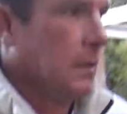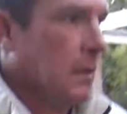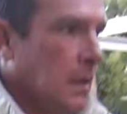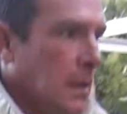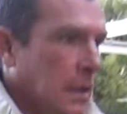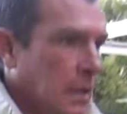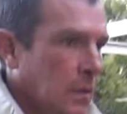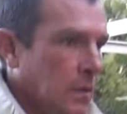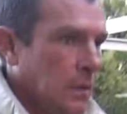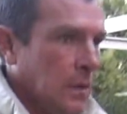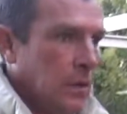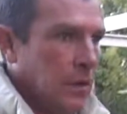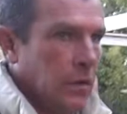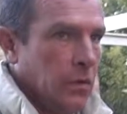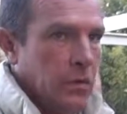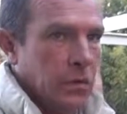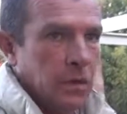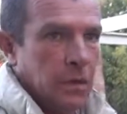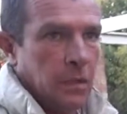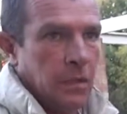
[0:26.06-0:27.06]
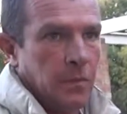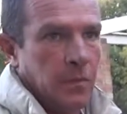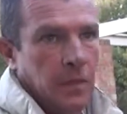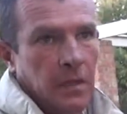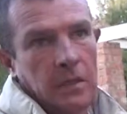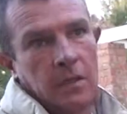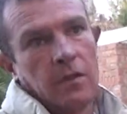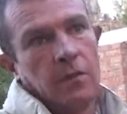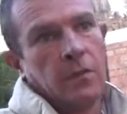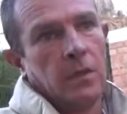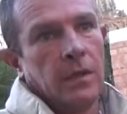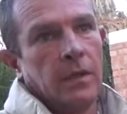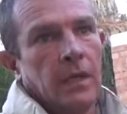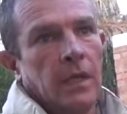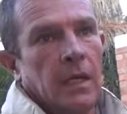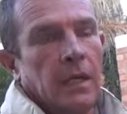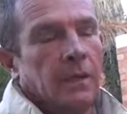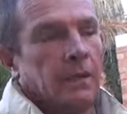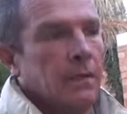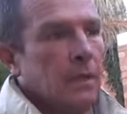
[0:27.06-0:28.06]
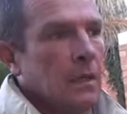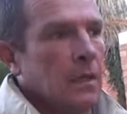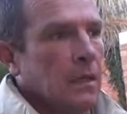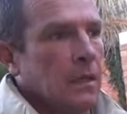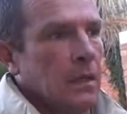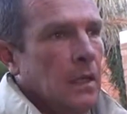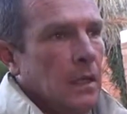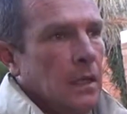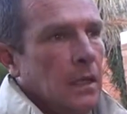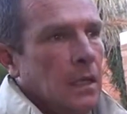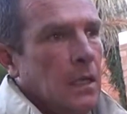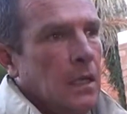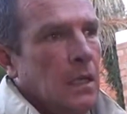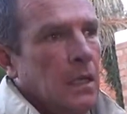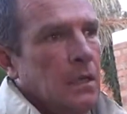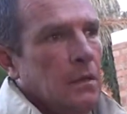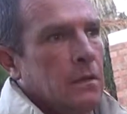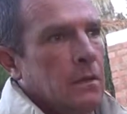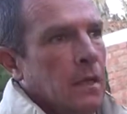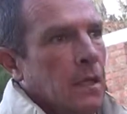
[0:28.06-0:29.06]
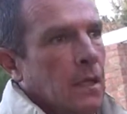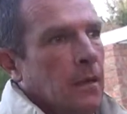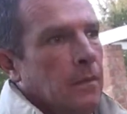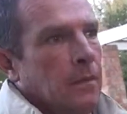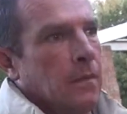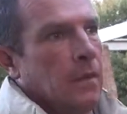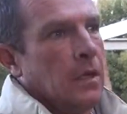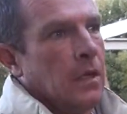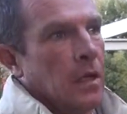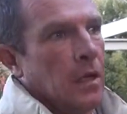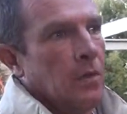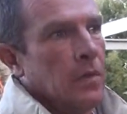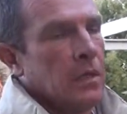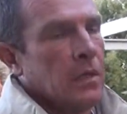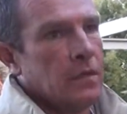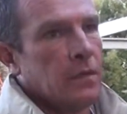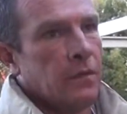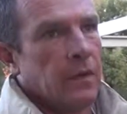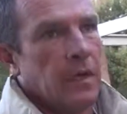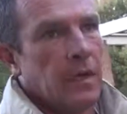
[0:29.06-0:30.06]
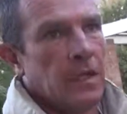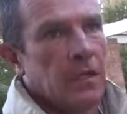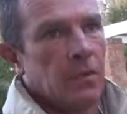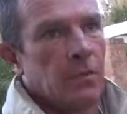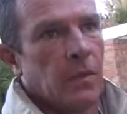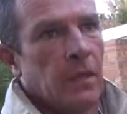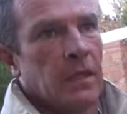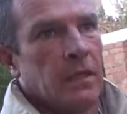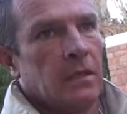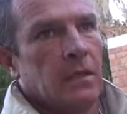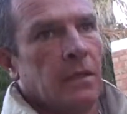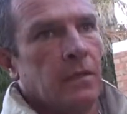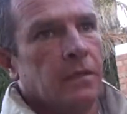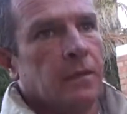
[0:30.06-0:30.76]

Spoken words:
I don't want to use an expensive one there. The thing is, roaming is very expensive.